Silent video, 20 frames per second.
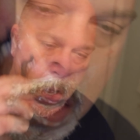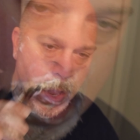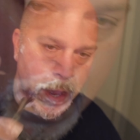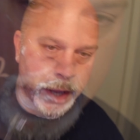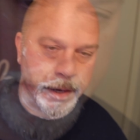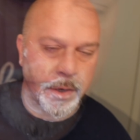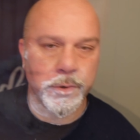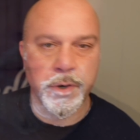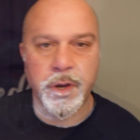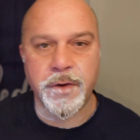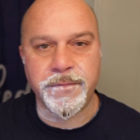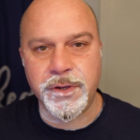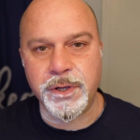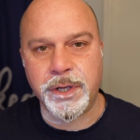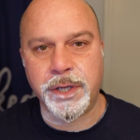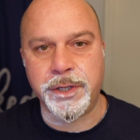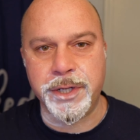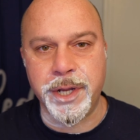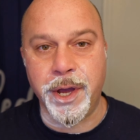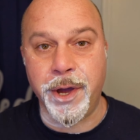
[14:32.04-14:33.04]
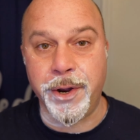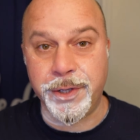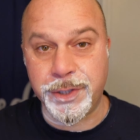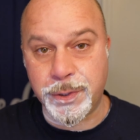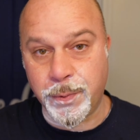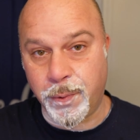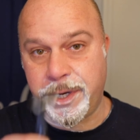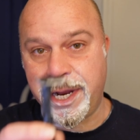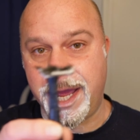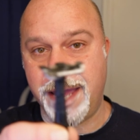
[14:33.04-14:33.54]
I don't know if you can
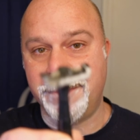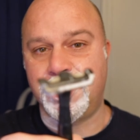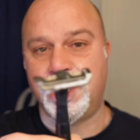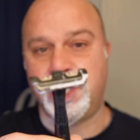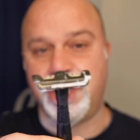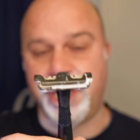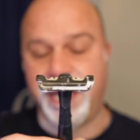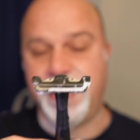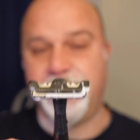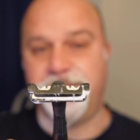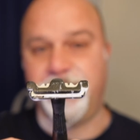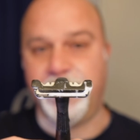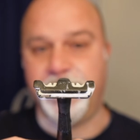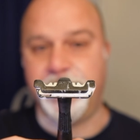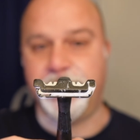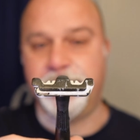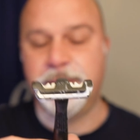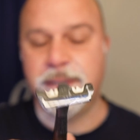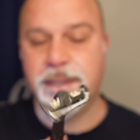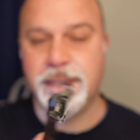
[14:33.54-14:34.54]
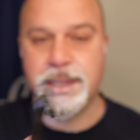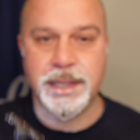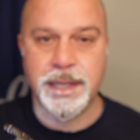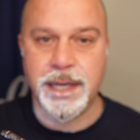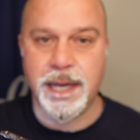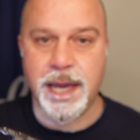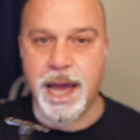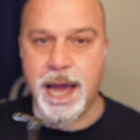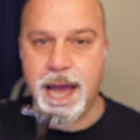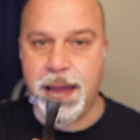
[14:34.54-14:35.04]
notice, when I'm shaving,
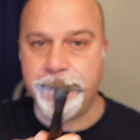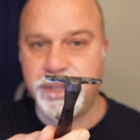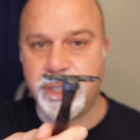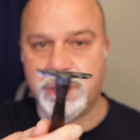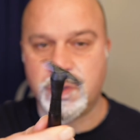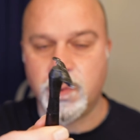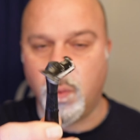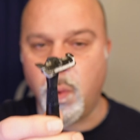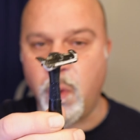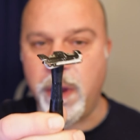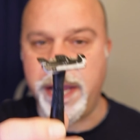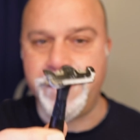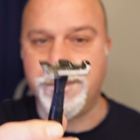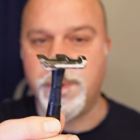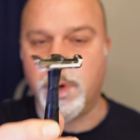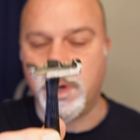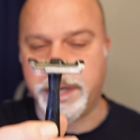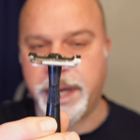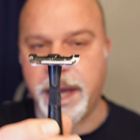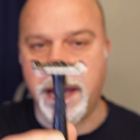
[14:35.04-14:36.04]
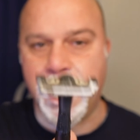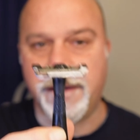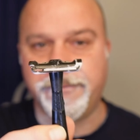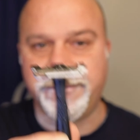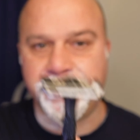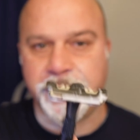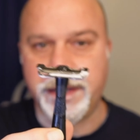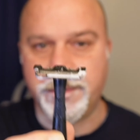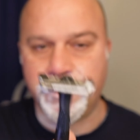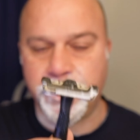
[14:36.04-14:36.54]
I'm just way more
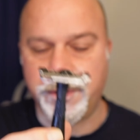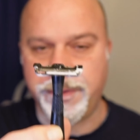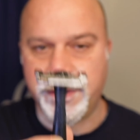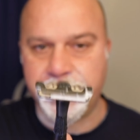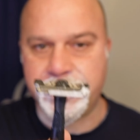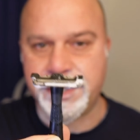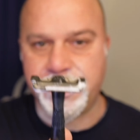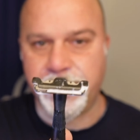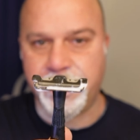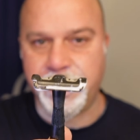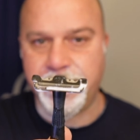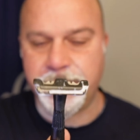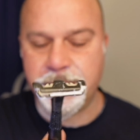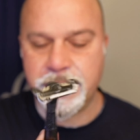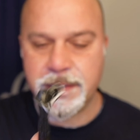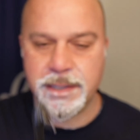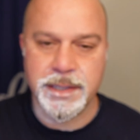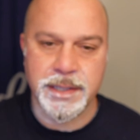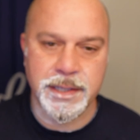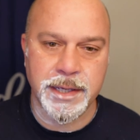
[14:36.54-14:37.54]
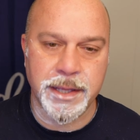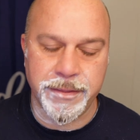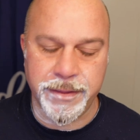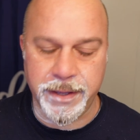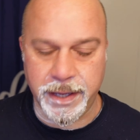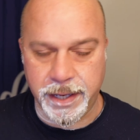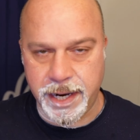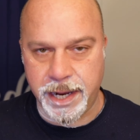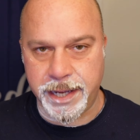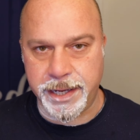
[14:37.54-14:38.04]
confident with this thing
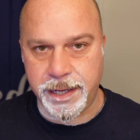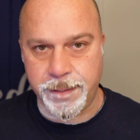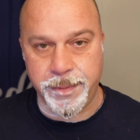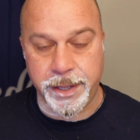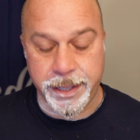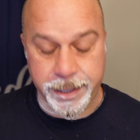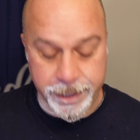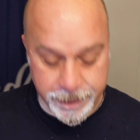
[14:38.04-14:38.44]
than I am the